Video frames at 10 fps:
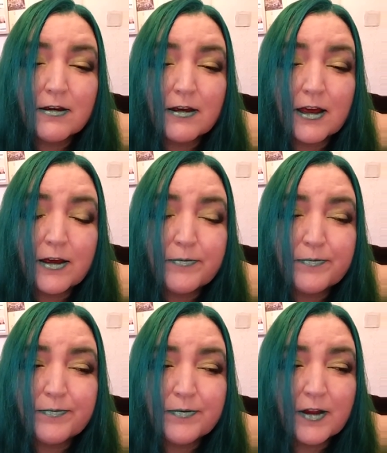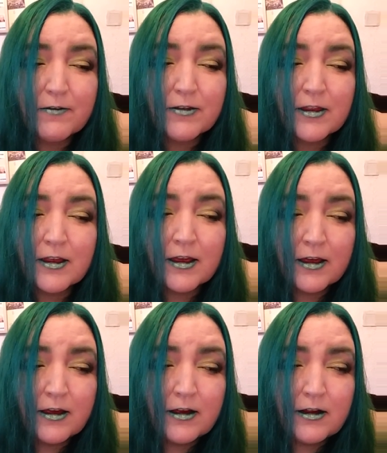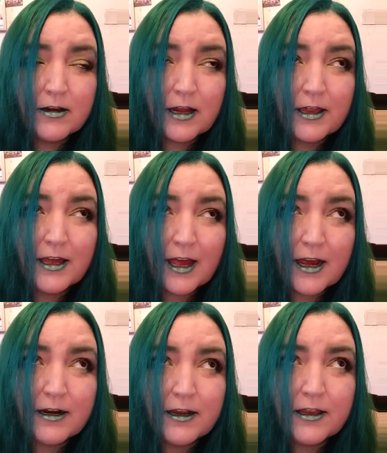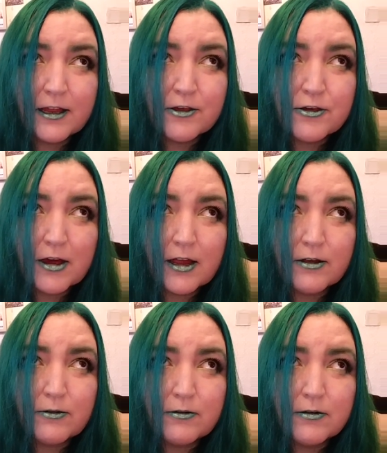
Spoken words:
I think early in this channel,